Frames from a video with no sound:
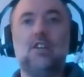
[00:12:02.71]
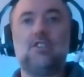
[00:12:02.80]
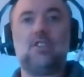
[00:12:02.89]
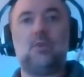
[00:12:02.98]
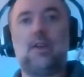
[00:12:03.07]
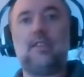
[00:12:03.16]

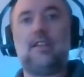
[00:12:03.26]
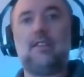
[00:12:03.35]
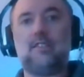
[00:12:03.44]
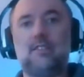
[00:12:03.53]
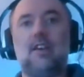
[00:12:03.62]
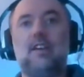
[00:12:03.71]
so that when they
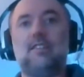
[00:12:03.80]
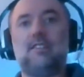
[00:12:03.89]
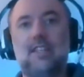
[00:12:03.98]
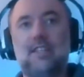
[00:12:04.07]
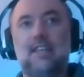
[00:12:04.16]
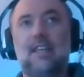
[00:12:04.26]
designed the
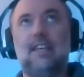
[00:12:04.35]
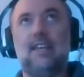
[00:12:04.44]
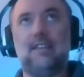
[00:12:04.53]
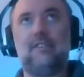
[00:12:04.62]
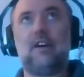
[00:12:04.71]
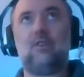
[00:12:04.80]
city,
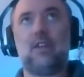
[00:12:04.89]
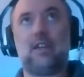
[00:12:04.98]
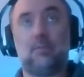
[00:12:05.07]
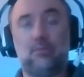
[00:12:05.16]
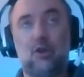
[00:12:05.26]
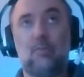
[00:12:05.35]
it felt like a
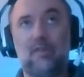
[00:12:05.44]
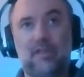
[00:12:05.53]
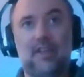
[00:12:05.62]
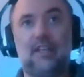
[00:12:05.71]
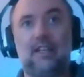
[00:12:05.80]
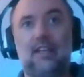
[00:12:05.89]
proper
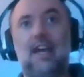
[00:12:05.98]
thing.